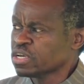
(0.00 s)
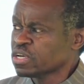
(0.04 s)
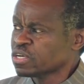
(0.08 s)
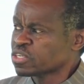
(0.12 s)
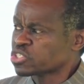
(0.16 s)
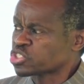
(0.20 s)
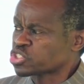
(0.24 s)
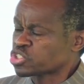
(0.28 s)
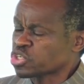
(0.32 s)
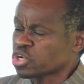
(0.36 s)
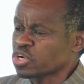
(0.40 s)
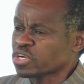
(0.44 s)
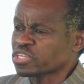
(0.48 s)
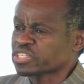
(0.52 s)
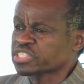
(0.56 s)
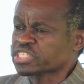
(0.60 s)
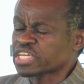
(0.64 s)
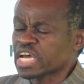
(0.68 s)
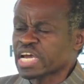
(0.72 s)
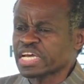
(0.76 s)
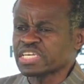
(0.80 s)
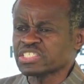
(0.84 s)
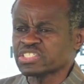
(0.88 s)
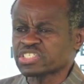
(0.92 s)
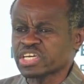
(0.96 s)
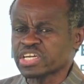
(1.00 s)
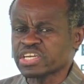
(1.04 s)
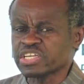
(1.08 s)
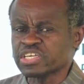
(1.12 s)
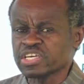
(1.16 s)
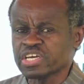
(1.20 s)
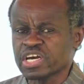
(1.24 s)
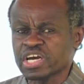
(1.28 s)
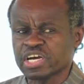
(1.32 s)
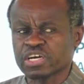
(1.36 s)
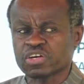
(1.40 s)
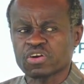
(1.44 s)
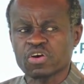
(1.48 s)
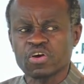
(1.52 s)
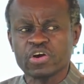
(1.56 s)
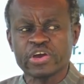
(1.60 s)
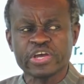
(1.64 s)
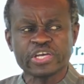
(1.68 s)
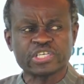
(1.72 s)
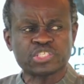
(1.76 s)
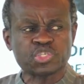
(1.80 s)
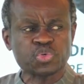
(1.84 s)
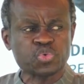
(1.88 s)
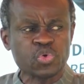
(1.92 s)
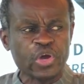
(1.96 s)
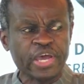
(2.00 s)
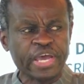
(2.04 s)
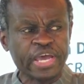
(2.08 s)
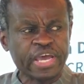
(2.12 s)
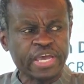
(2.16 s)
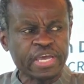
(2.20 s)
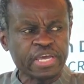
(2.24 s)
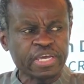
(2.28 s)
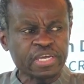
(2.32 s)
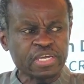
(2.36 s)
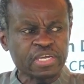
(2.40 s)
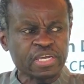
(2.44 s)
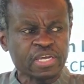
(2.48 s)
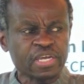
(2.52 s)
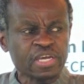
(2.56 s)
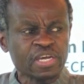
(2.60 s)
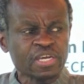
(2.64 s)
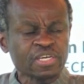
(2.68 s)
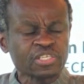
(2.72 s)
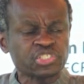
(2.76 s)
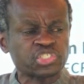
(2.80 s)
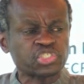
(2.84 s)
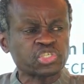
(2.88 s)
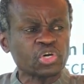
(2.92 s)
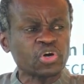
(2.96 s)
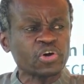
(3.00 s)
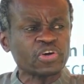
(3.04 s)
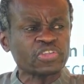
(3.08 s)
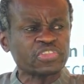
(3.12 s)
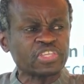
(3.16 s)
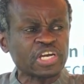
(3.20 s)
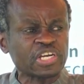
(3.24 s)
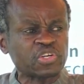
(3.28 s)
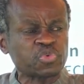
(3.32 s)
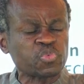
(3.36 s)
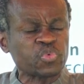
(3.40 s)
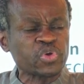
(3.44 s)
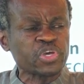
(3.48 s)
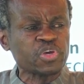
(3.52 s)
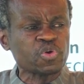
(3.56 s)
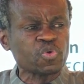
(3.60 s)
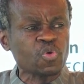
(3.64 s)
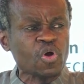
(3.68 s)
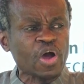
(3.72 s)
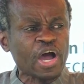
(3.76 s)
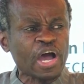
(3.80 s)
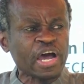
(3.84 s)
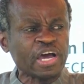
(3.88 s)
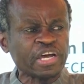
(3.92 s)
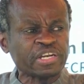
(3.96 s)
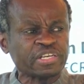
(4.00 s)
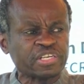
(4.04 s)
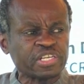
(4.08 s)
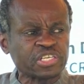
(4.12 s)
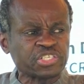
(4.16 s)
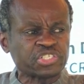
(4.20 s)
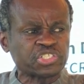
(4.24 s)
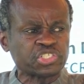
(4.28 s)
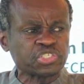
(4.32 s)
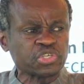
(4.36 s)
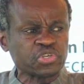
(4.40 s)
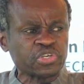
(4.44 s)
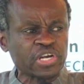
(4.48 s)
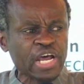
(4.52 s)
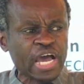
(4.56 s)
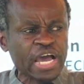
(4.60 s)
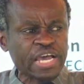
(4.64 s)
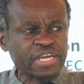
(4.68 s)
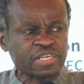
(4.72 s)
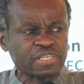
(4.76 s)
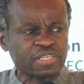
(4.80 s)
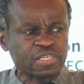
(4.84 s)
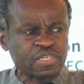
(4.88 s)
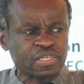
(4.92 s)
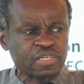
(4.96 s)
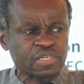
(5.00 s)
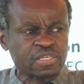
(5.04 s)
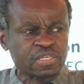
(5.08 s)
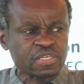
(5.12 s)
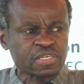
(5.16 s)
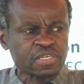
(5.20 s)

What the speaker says: saw Tanzania go its way, so that we were disunited?